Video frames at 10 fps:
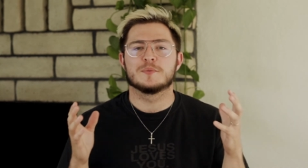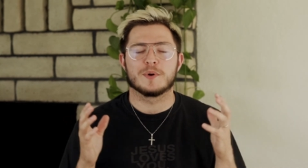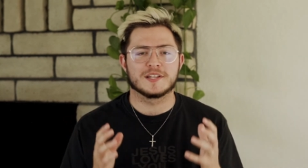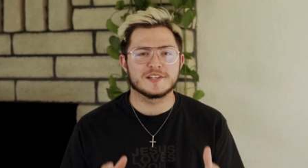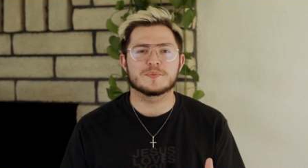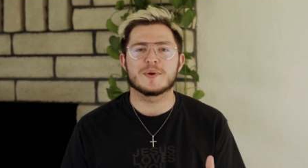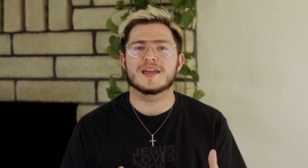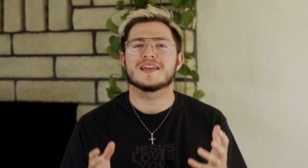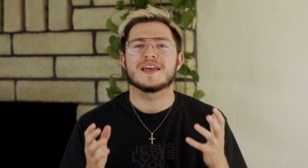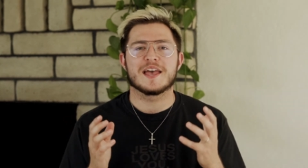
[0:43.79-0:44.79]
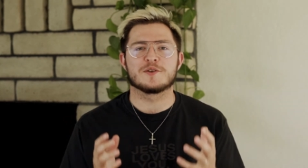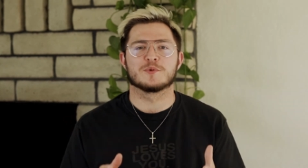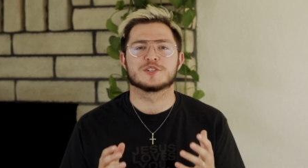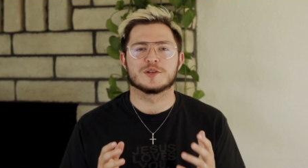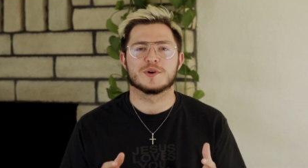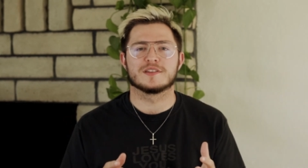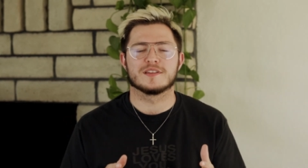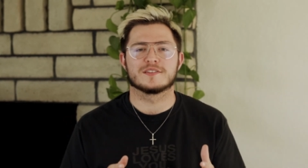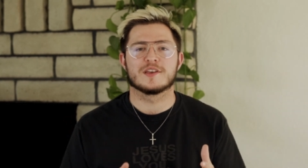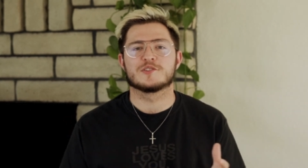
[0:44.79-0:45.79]
to participate and worship with
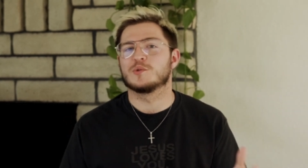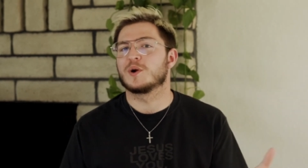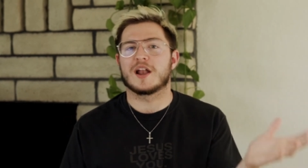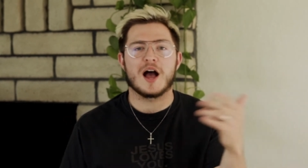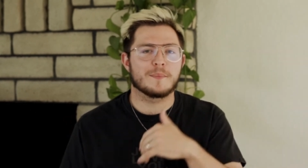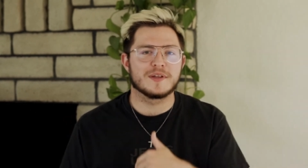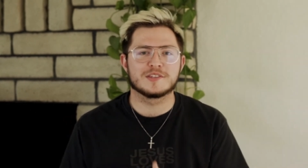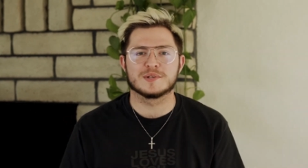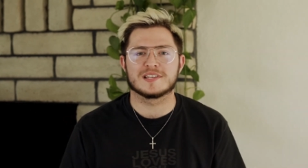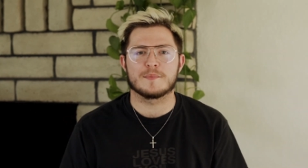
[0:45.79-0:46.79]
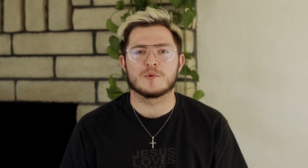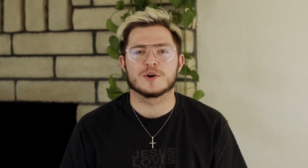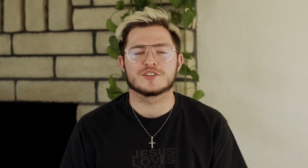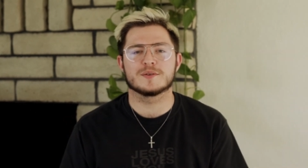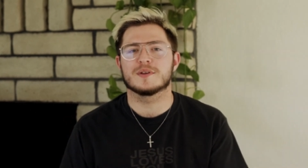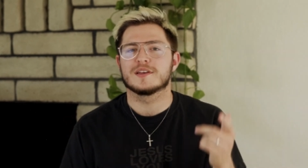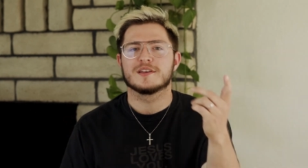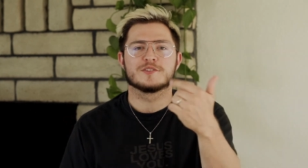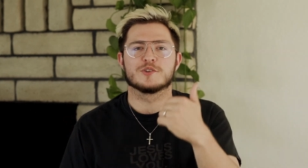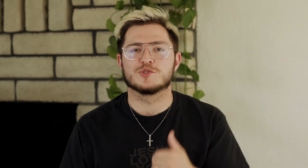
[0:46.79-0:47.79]
us. So we're going to hop into a time of worship,
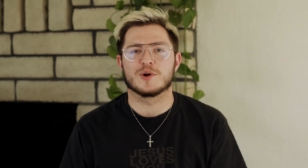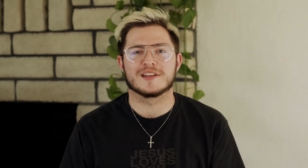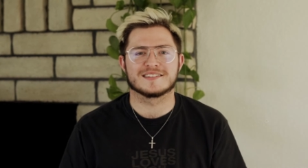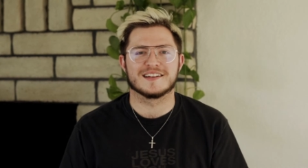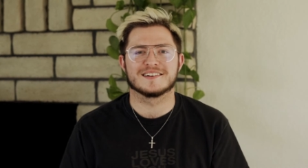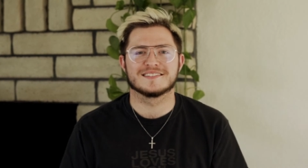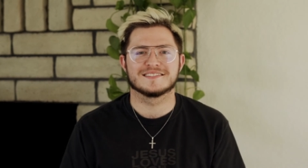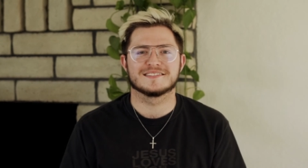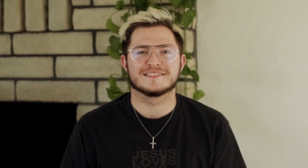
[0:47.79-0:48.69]
so join us there.